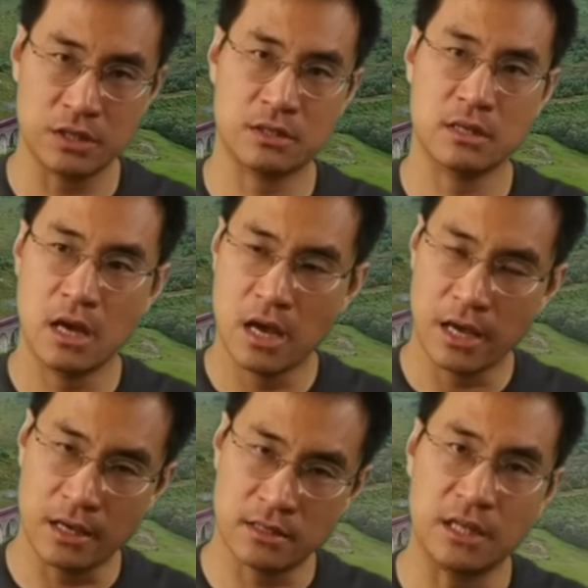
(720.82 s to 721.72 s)
is
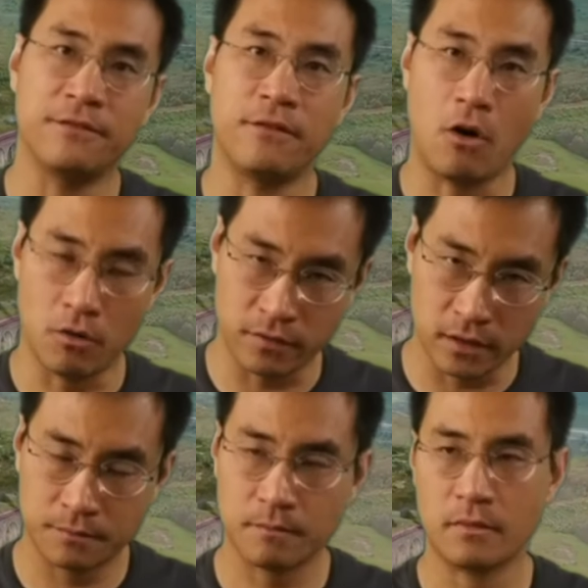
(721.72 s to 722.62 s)
evolving,
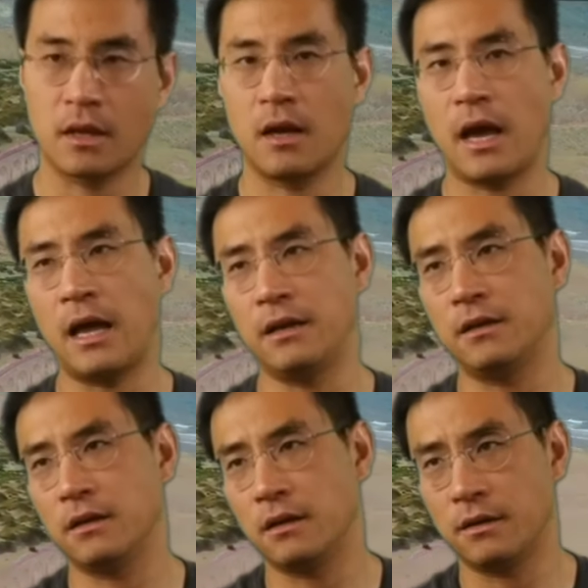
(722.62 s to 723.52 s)

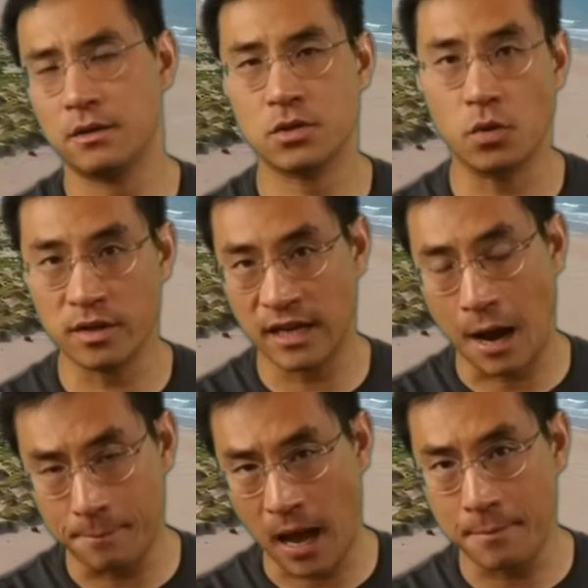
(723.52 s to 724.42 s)
and so are the
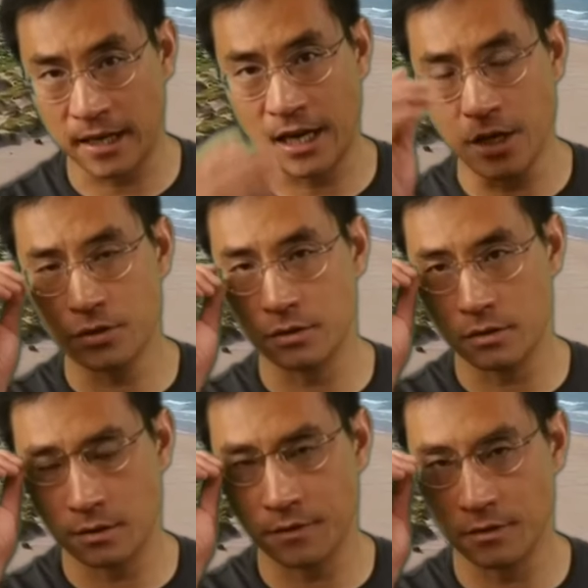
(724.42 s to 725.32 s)

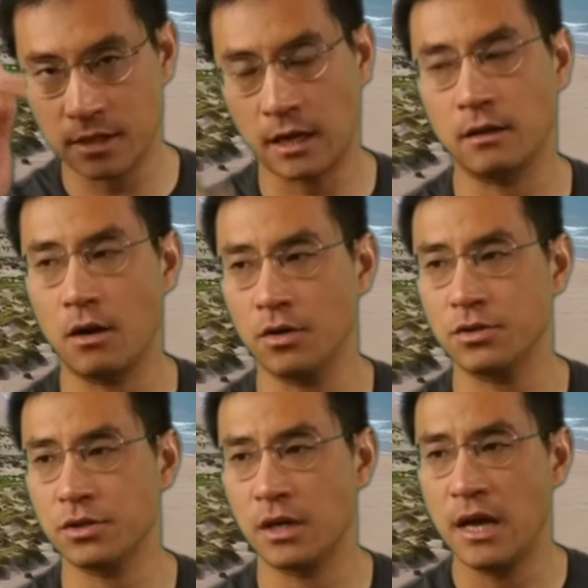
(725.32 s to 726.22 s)
applications of those
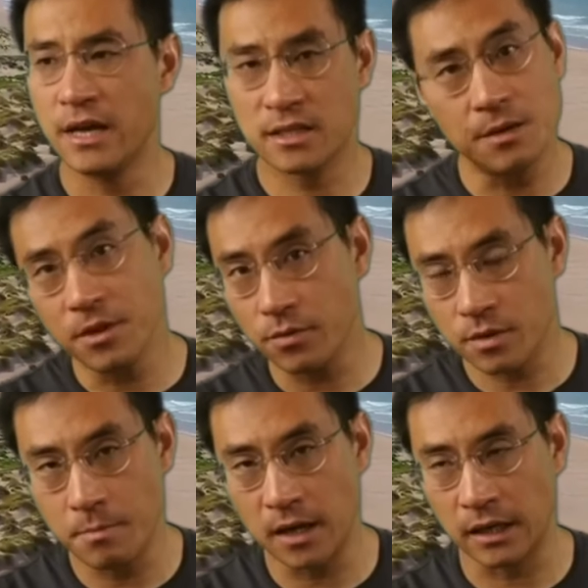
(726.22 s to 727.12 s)
technology. Same thing
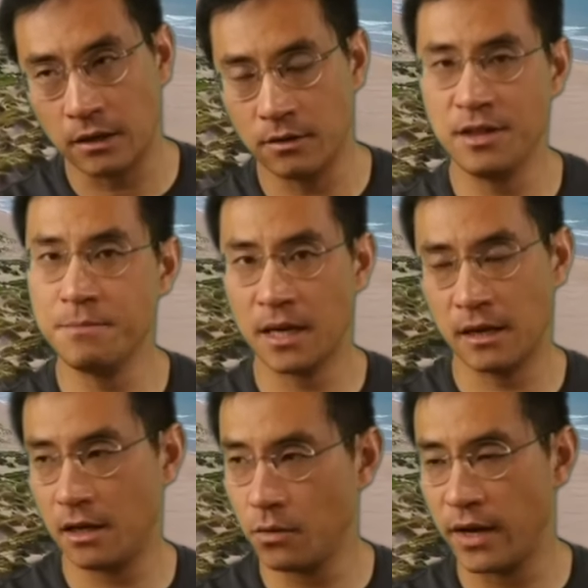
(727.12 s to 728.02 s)
with money. In the
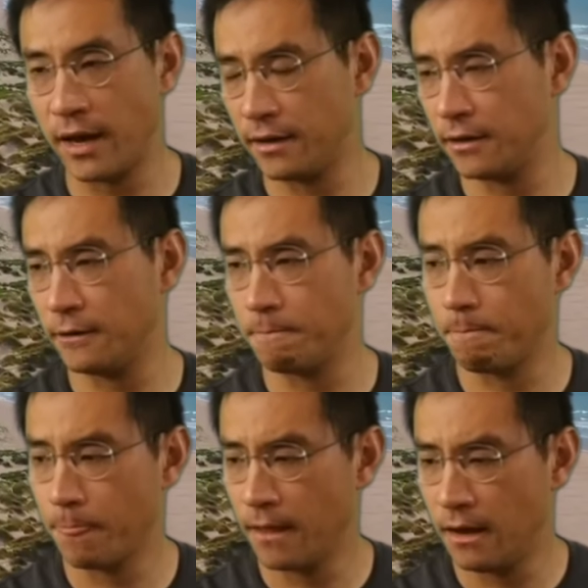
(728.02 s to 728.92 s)
beginning we had
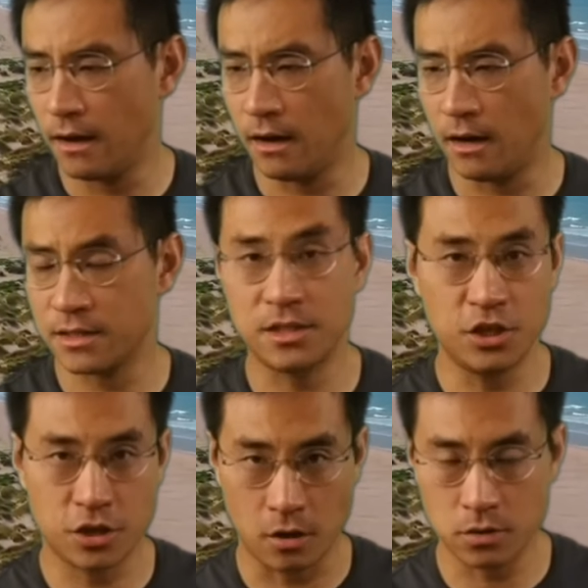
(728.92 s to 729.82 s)

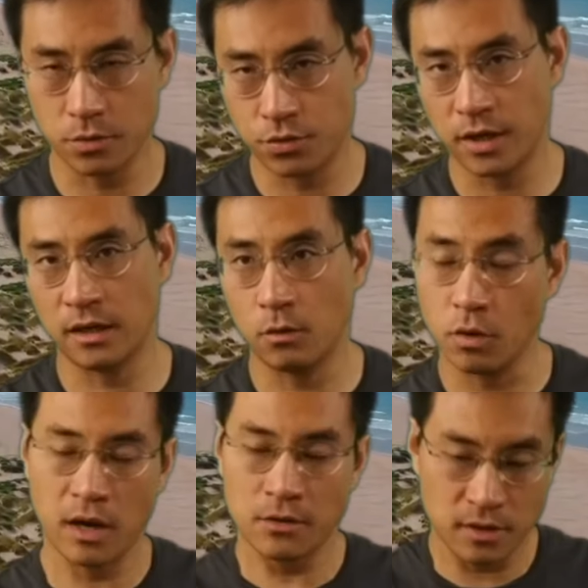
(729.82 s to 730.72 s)
seashells. We're trading.
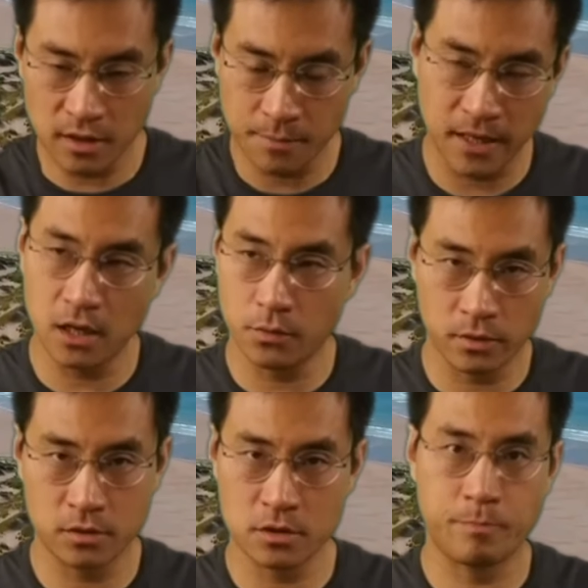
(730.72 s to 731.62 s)
Or actually, in the beginning
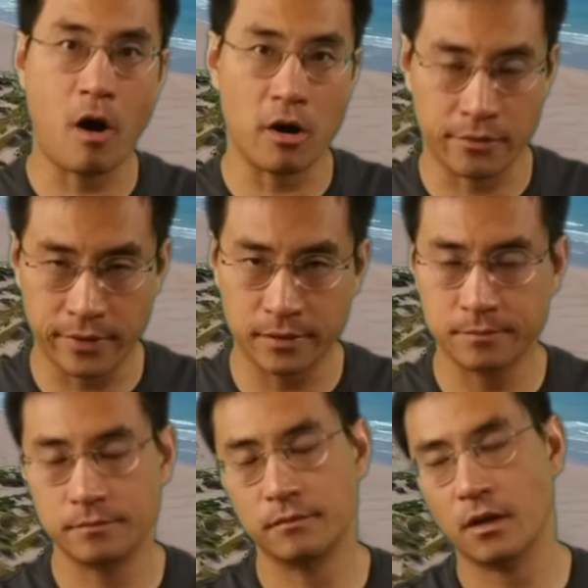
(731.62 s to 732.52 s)
we were just bartering
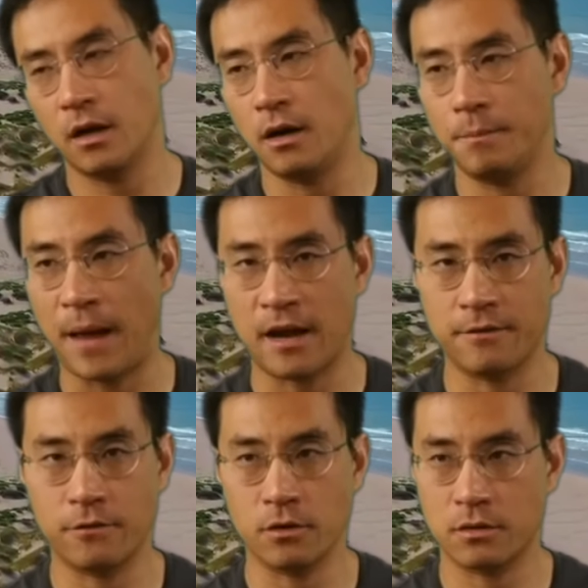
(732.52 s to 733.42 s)
back
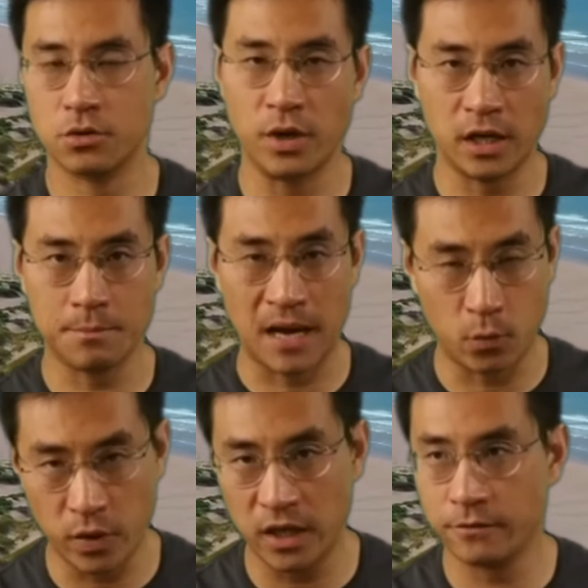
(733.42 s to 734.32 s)
and forth, trading my
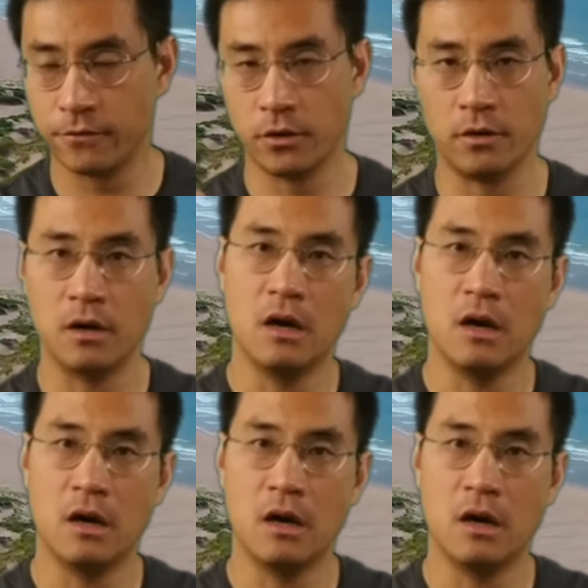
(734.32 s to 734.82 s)
wheat for your